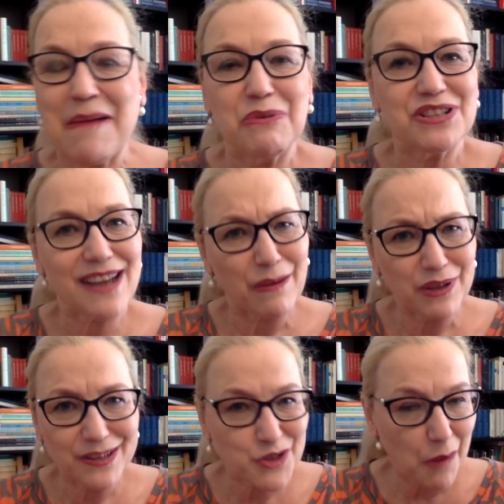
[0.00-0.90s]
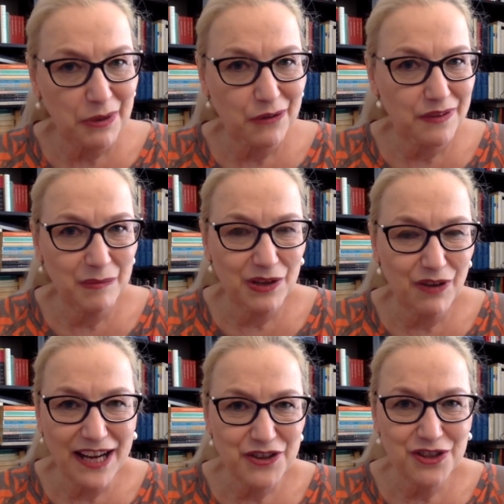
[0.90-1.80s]
We stay with the topic of
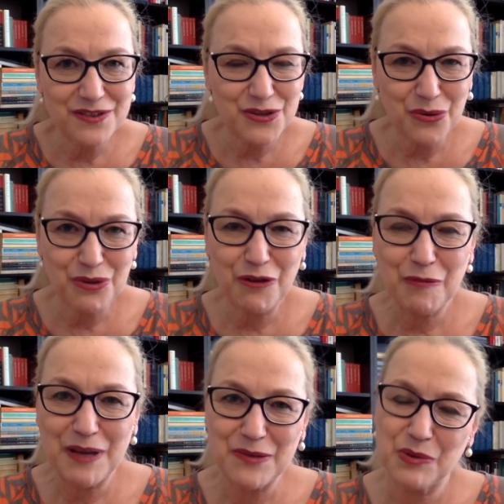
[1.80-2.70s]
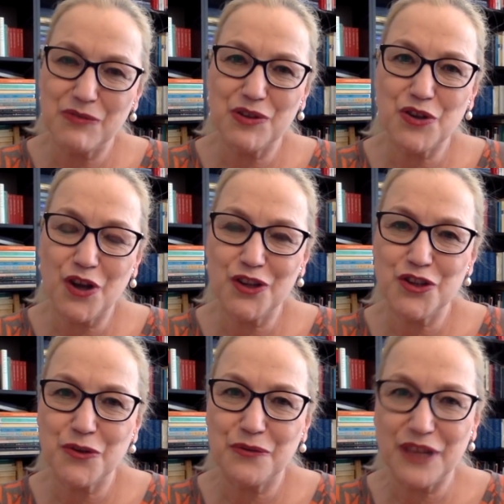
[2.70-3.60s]
immigration, sort of, but we return
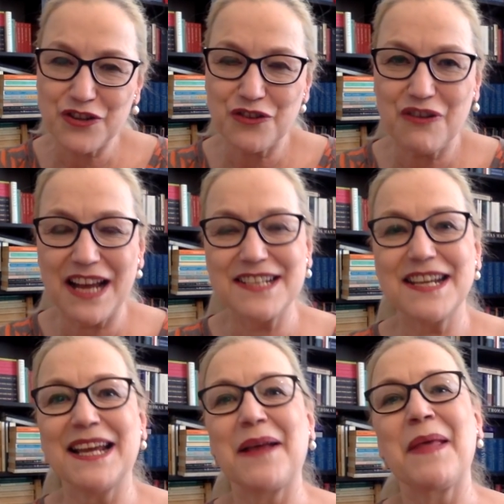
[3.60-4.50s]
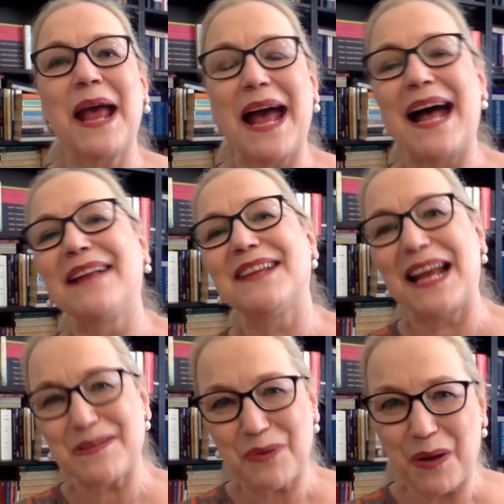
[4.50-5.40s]
to fiction writing. And the
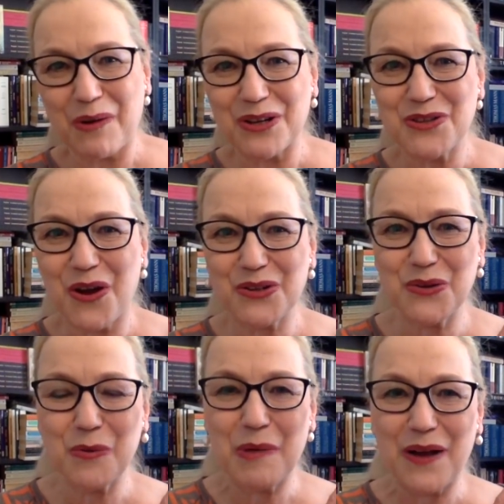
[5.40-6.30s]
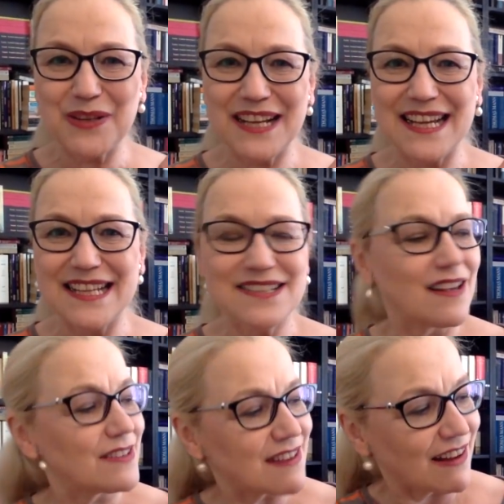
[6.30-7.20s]
last book I want to talk to you about is
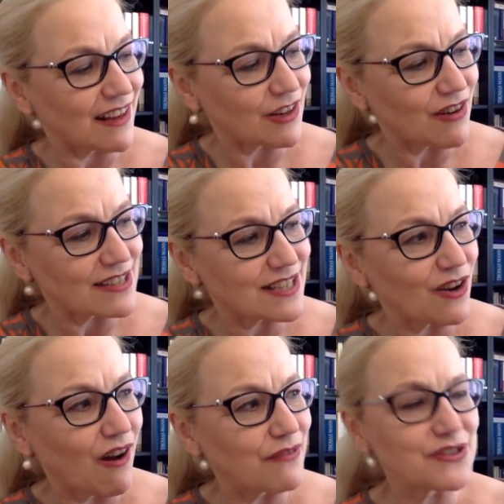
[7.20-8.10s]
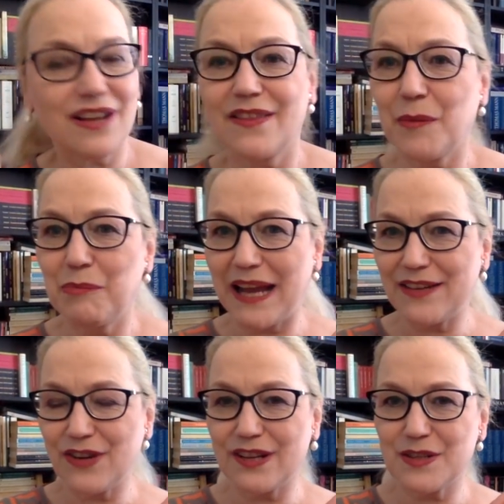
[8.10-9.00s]
Sana Krasikov's The
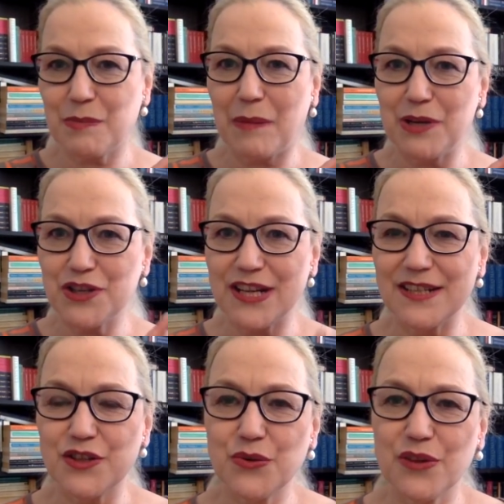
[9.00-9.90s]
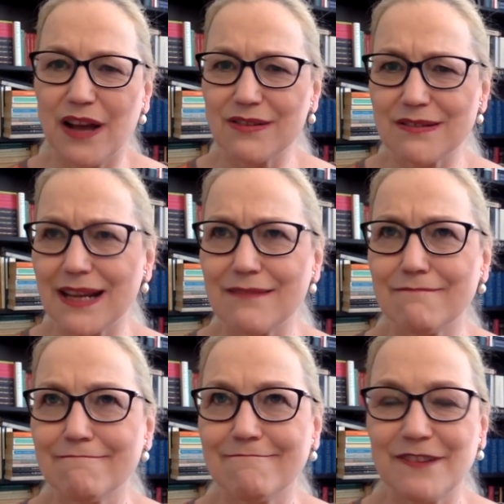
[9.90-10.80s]
Patriots, published in
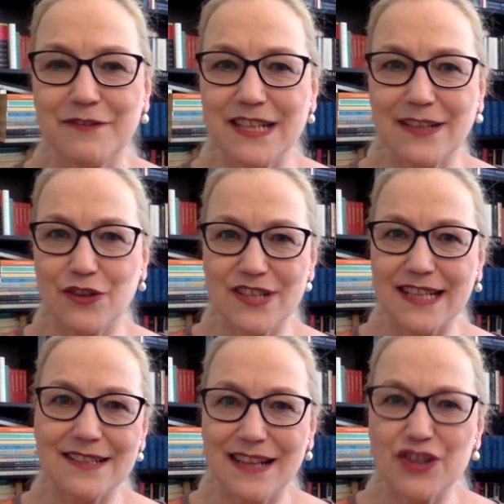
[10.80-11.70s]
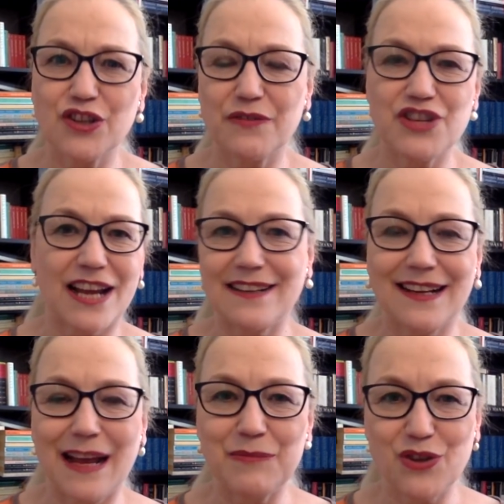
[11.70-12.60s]
2015 or 16. I should have checked
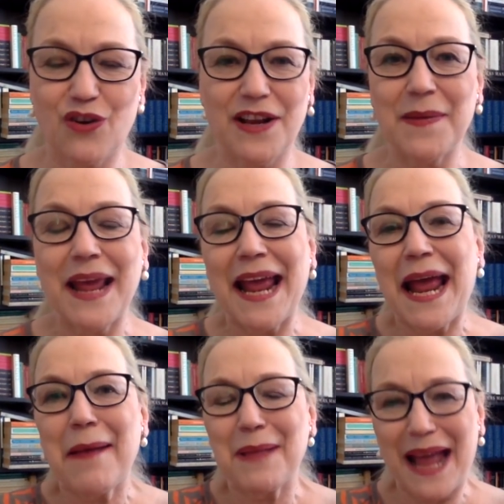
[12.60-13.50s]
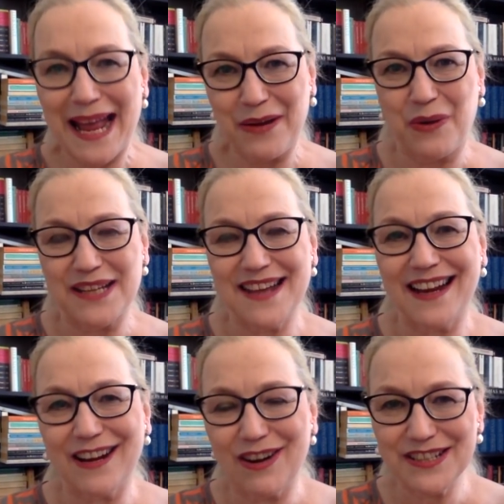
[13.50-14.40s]
that. I'm sorry. Anyway,
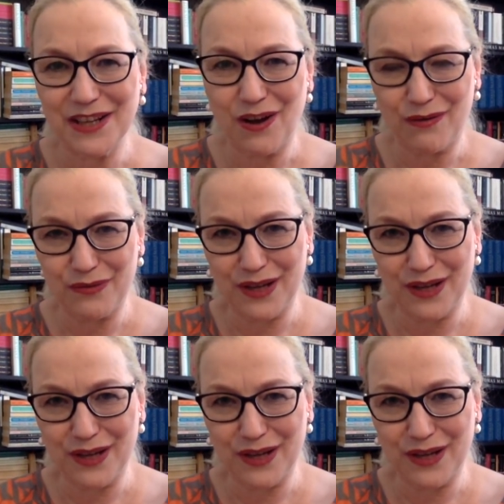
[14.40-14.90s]
Sana Krasikov